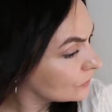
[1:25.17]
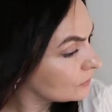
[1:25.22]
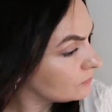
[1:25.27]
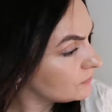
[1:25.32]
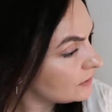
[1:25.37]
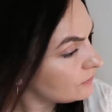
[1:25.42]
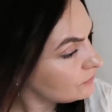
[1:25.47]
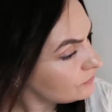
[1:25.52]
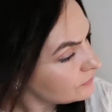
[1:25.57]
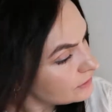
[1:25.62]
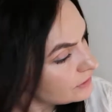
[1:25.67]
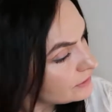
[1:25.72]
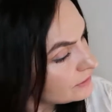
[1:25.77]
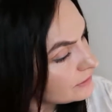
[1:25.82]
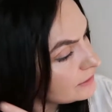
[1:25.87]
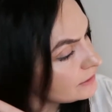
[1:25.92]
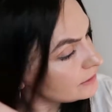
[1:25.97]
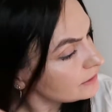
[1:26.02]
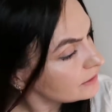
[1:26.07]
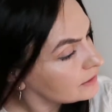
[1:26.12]
I'm definitely
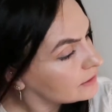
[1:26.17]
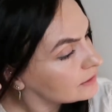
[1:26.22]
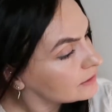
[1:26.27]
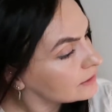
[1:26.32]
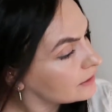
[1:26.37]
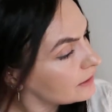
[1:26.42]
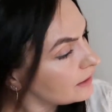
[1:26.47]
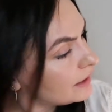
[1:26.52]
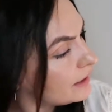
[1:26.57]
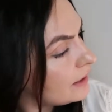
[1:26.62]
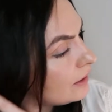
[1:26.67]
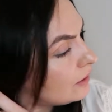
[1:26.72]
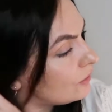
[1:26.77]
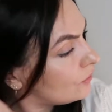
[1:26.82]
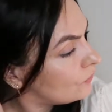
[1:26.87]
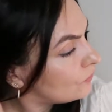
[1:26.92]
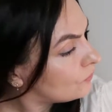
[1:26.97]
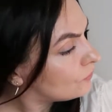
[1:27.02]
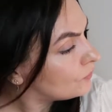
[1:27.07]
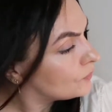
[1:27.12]
liking
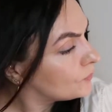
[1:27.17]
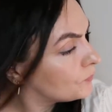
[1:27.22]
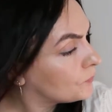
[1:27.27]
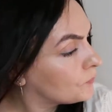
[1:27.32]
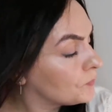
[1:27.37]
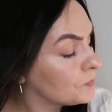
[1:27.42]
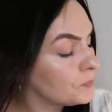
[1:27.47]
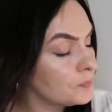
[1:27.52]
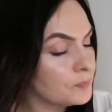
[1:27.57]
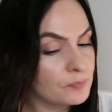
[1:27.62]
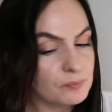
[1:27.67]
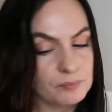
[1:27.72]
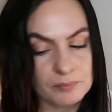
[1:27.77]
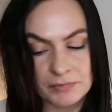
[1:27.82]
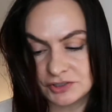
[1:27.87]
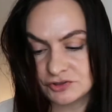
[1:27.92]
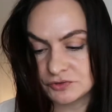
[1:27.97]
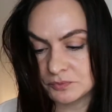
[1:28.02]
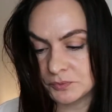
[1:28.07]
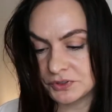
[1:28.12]
how
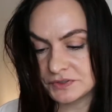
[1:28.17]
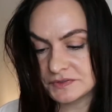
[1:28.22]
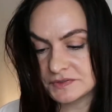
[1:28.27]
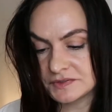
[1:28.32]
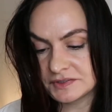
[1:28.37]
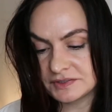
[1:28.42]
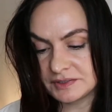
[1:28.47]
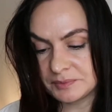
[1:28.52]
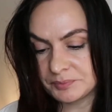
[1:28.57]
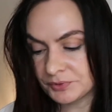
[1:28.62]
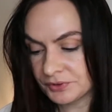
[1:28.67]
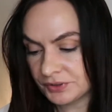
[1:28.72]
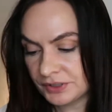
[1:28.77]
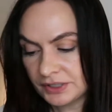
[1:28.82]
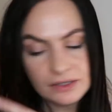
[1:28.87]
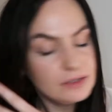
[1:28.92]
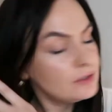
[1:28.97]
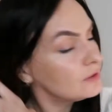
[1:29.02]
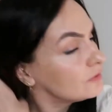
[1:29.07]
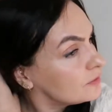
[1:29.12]
much more
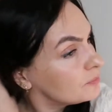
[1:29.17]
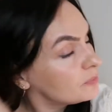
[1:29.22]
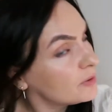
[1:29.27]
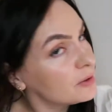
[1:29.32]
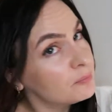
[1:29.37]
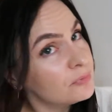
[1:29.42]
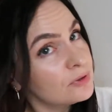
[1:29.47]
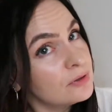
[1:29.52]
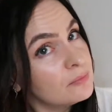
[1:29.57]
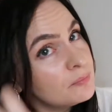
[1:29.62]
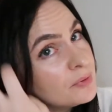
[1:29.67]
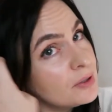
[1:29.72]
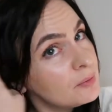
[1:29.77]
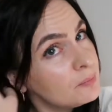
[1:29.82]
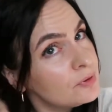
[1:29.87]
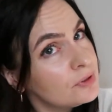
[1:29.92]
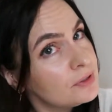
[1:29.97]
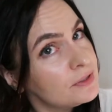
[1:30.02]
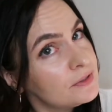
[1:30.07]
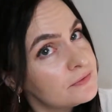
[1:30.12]
slippery the Bumble and
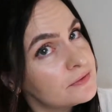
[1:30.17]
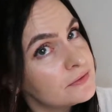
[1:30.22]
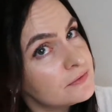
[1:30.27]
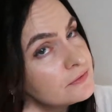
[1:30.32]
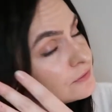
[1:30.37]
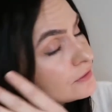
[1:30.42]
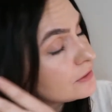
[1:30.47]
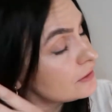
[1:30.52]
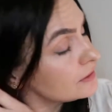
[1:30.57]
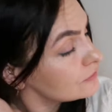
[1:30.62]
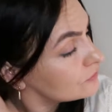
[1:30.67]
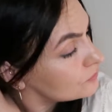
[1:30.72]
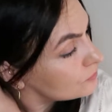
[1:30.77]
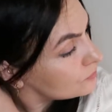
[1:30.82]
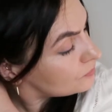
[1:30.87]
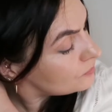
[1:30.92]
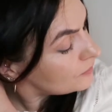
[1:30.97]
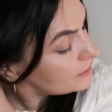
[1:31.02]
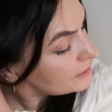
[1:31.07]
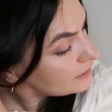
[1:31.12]
Bumble is.
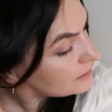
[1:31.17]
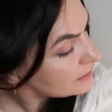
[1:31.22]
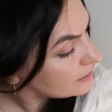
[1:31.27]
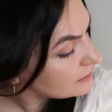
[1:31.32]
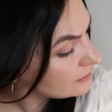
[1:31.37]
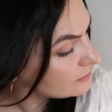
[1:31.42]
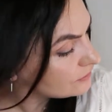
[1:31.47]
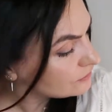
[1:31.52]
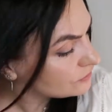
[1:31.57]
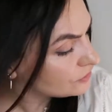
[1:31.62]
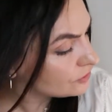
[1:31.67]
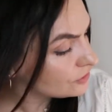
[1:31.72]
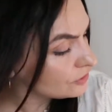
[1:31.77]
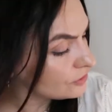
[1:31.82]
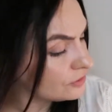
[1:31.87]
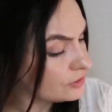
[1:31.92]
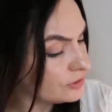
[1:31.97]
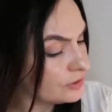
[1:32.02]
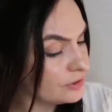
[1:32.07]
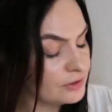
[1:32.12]
It's way
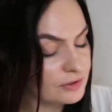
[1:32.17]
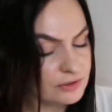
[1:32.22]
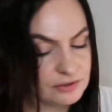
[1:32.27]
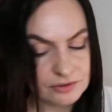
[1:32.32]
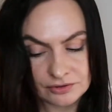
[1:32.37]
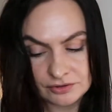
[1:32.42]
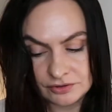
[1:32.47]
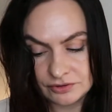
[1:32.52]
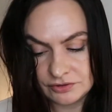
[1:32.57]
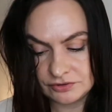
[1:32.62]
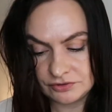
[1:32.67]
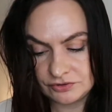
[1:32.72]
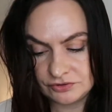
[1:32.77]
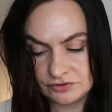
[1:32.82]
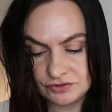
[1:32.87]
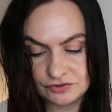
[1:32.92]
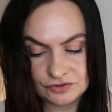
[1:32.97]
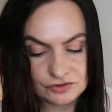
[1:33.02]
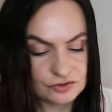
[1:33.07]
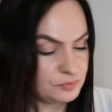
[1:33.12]
easier
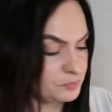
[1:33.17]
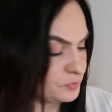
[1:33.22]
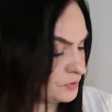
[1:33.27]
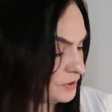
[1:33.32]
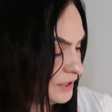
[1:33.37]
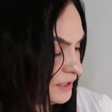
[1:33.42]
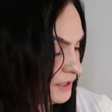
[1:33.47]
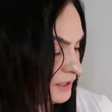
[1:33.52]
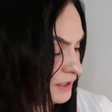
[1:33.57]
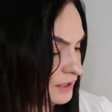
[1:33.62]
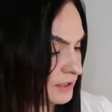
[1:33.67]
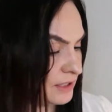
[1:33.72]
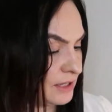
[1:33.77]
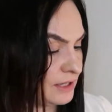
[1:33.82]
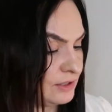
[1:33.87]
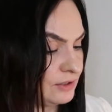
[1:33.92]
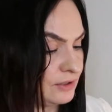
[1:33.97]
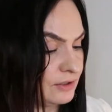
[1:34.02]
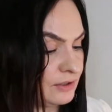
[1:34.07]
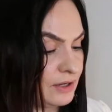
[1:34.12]
to spray
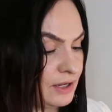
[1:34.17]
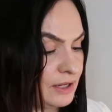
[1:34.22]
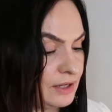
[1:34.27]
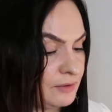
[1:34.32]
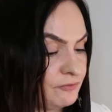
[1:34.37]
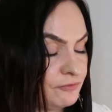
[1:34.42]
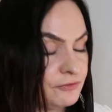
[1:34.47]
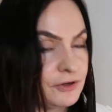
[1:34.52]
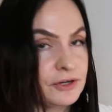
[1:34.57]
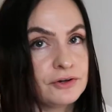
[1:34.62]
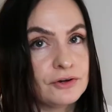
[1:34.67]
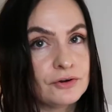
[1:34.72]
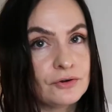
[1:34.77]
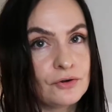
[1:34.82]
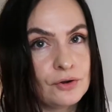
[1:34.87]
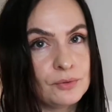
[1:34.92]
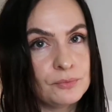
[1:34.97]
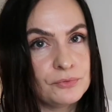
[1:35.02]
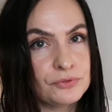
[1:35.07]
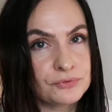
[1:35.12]
and finger
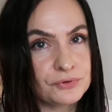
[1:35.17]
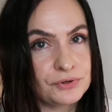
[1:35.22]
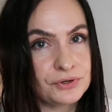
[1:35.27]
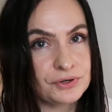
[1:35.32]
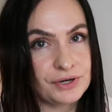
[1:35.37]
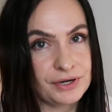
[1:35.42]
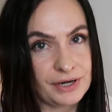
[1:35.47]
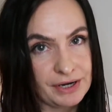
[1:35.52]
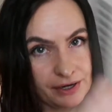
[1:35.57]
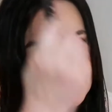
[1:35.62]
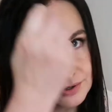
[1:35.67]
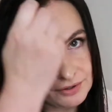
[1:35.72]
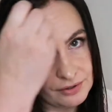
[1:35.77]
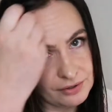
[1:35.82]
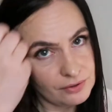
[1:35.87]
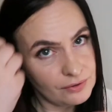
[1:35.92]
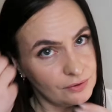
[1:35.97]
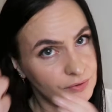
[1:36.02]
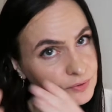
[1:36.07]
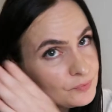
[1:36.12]
comb through your hair.
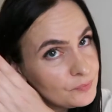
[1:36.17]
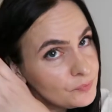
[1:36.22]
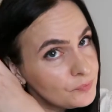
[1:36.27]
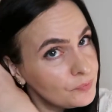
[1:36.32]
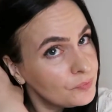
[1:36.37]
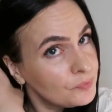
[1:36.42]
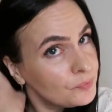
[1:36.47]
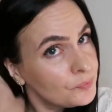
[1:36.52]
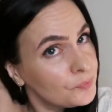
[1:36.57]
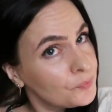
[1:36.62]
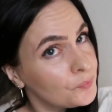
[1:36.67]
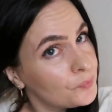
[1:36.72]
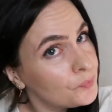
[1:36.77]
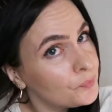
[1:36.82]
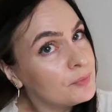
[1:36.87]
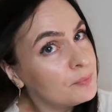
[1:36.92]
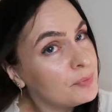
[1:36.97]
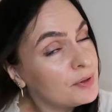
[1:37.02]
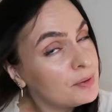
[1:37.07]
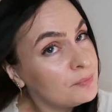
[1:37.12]

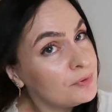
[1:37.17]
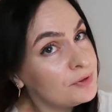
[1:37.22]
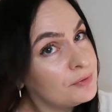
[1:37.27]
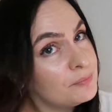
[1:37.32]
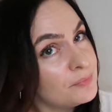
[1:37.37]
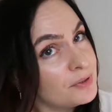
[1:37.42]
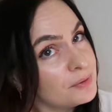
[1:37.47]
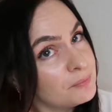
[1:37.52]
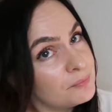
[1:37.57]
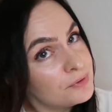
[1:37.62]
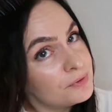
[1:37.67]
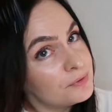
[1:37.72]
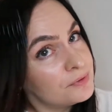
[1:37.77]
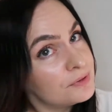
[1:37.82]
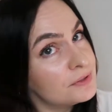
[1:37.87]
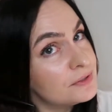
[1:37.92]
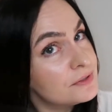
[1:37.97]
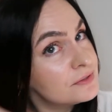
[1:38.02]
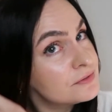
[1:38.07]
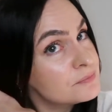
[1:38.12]
The Bumble and Bumble
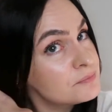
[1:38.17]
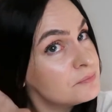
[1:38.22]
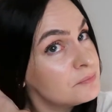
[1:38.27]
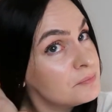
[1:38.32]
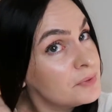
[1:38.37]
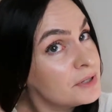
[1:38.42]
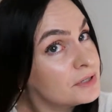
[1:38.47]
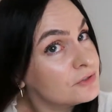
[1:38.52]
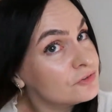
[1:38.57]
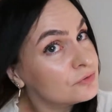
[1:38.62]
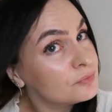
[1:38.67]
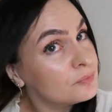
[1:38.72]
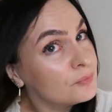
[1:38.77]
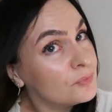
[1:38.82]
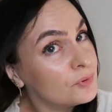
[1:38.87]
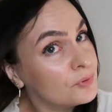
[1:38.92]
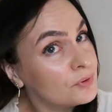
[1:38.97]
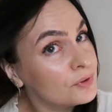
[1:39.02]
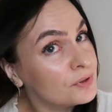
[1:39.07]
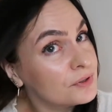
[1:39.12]
is much
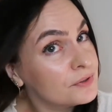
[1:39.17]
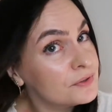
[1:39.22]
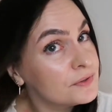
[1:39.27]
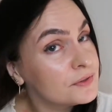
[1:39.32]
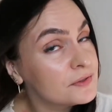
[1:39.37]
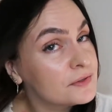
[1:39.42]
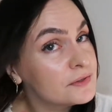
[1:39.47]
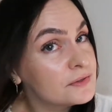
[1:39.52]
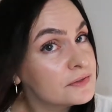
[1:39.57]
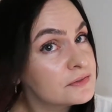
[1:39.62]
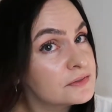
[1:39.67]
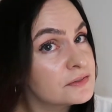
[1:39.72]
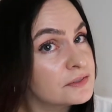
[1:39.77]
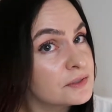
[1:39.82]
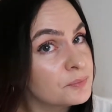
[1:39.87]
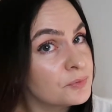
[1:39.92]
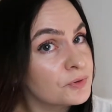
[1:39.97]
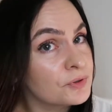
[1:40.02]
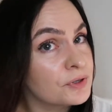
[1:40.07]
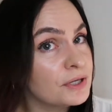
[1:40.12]
more
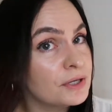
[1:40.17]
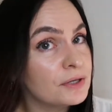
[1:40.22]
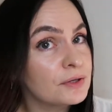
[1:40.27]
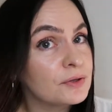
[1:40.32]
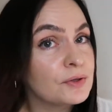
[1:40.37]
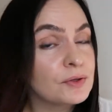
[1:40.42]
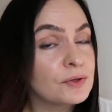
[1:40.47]
slippery